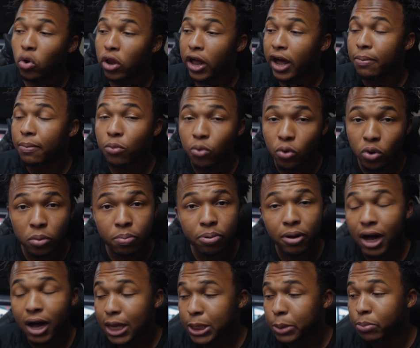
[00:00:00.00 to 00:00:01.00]
lot more,
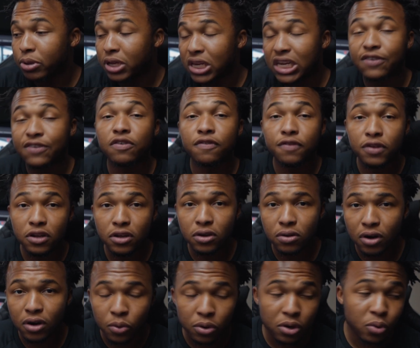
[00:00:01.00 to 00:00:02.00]
possibly in every video.
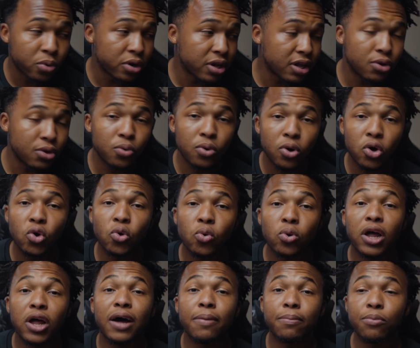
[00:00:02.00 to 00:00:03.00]
I really wanna do a whole
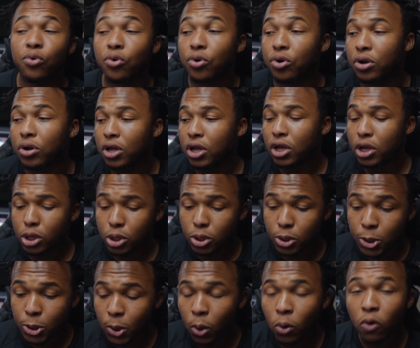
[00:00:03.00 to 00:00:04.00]
lot more
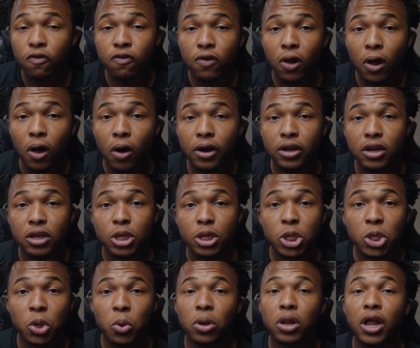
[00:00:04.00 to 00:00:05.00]
solo vlogging and
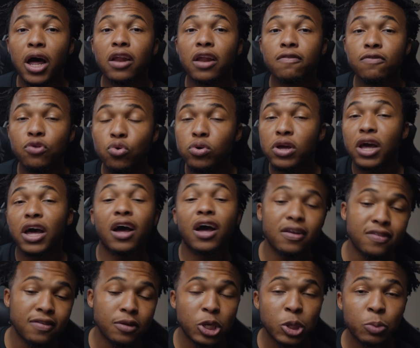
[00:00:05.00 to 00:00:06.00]
show a lot of you
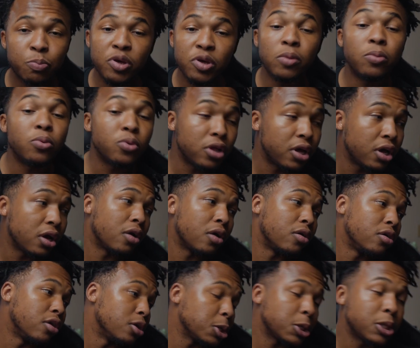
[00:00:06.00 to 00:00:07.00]
guys and just people that
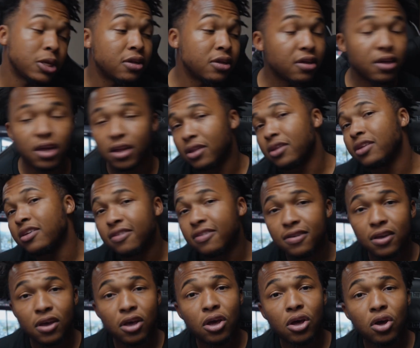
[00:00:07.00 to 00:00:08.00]
are interested in getting
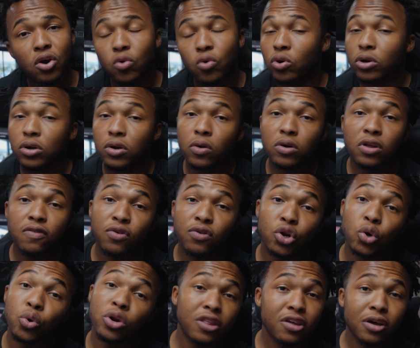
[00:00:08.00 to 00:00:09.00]
this or don't even
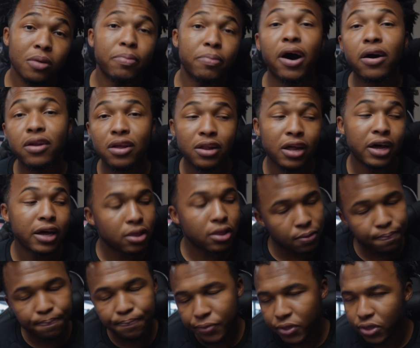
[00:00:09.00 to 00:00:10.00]
know anything about it. Like,
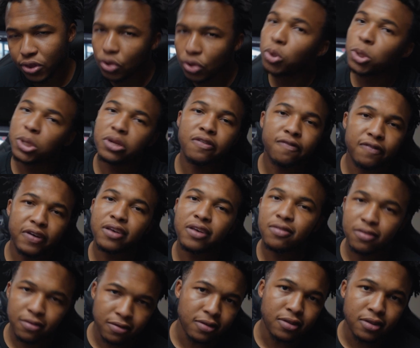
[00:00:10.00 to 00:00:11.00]
you should
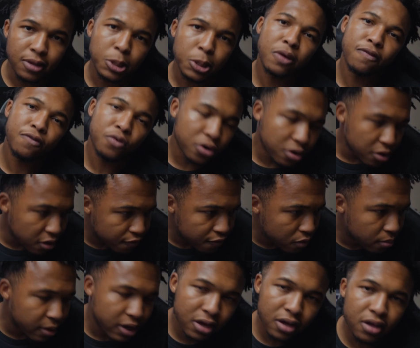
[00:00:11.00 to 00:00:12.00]
invest into this. If
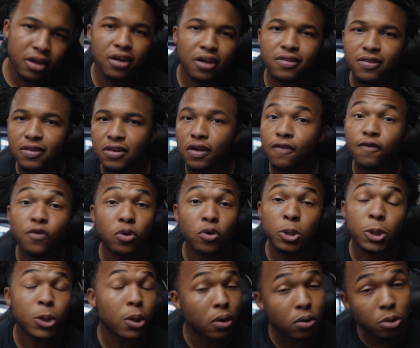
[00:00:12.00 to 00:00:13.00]
you're making content, if you're a
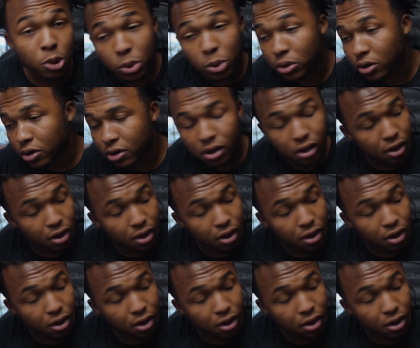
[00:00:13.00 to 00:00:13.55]
solo shooter,